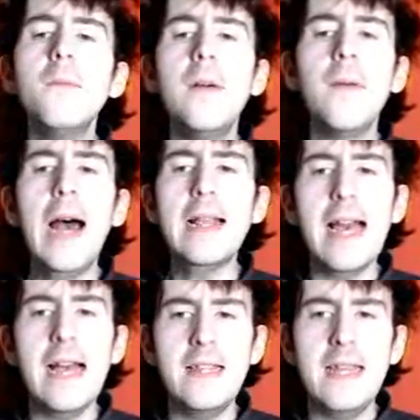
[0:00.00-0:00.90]
But if I was
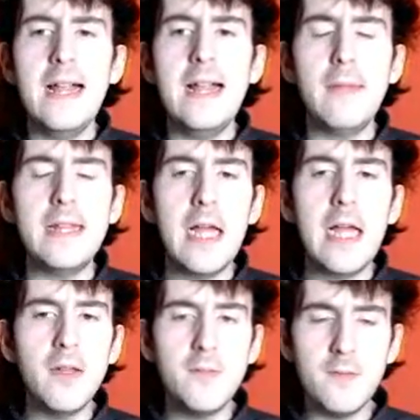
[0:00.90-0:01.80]
Cassian and the
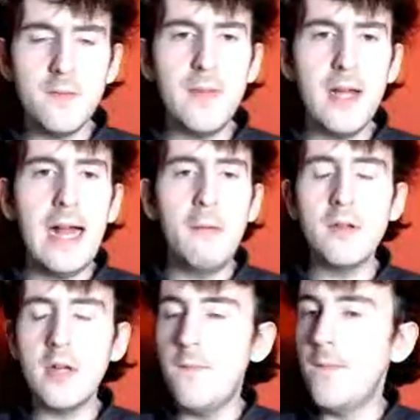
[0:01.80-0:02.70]
cover's just been blown, I would
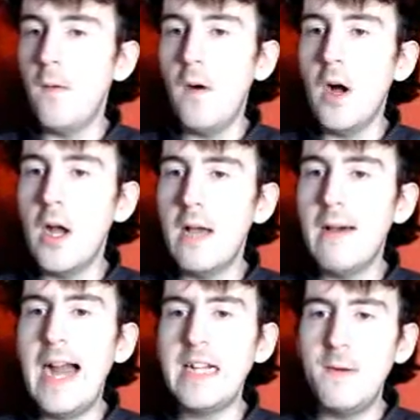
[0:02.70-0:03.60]
have gone full
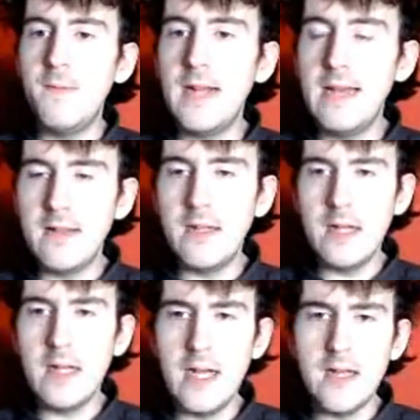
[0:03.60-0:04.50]
Hongo. Actually, my real name's da
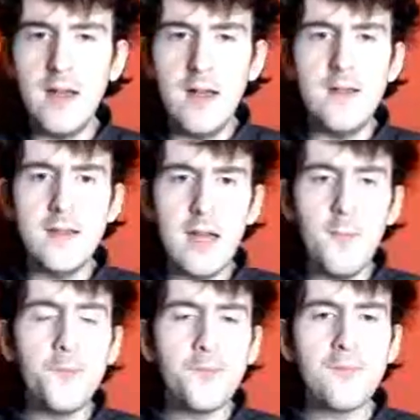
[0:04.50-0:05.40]
da da and so on and so.
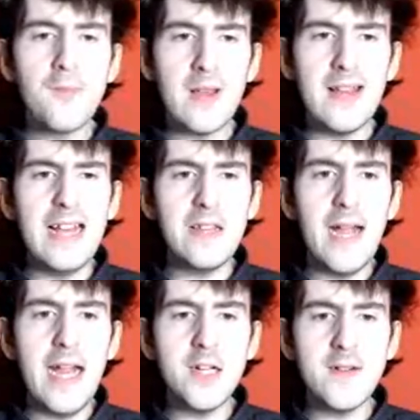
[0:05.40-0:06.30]
So that's
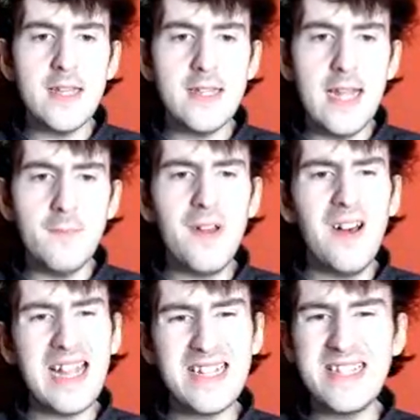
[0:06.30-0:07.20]
quite interesting,
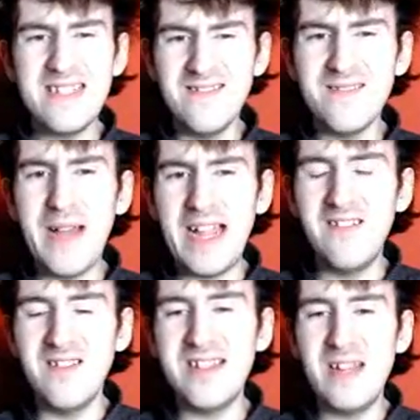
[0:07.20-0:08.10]
but I can
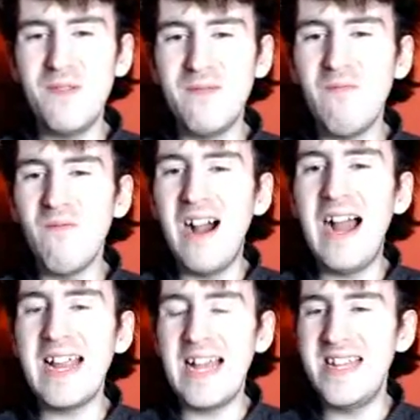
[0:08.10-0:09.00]
also see probably
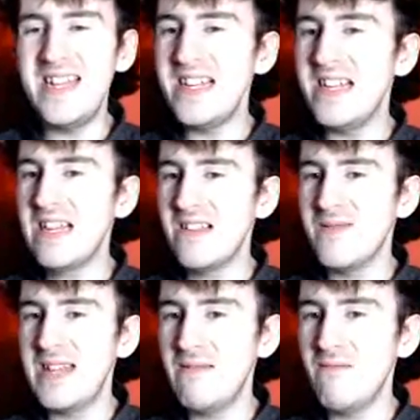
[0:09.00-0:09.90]
why Cassian did it, because
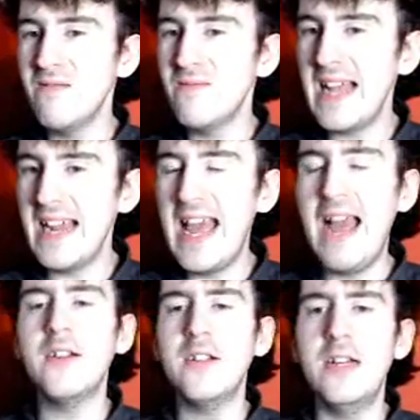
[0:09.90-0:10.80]
obviously someone was gonna get
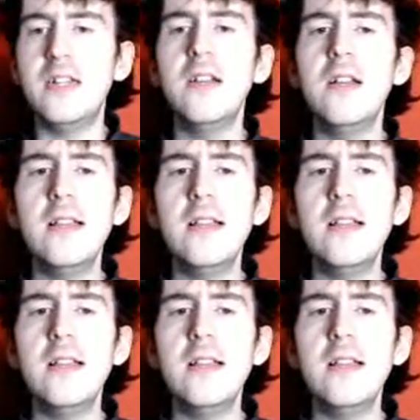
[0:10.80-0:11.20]
captured.